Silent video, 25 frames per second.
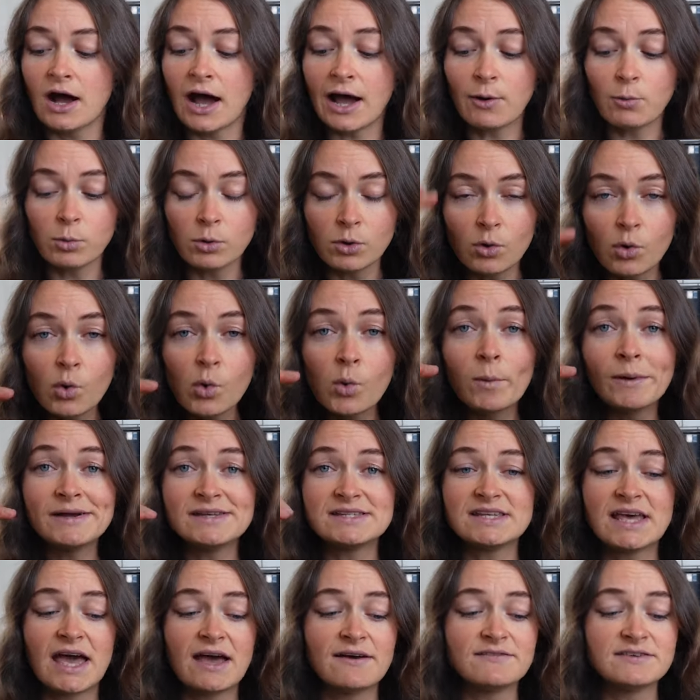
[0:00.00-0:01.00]
I will
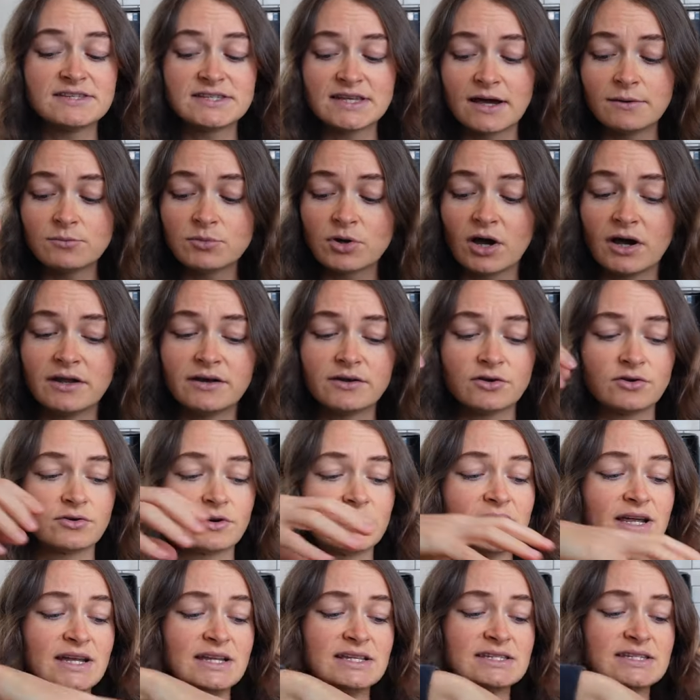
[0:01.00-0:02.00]
always have some kind of
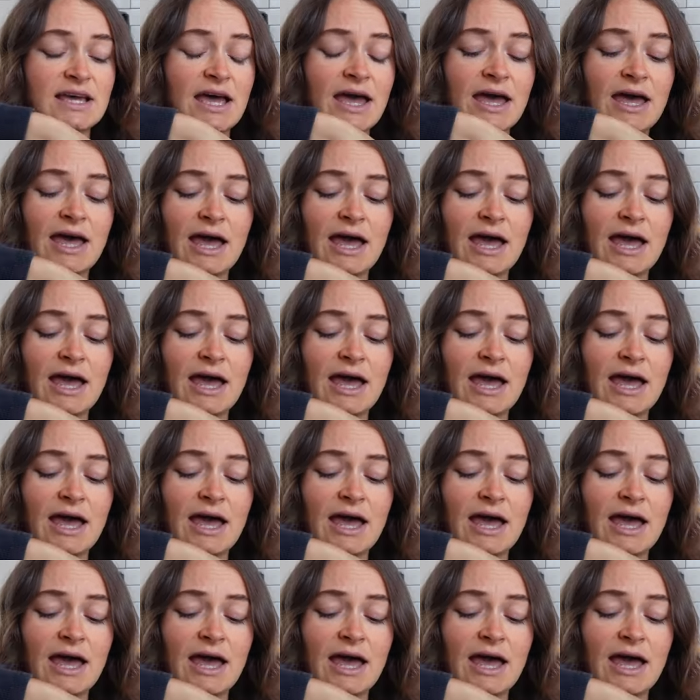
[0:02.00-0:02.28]
greens.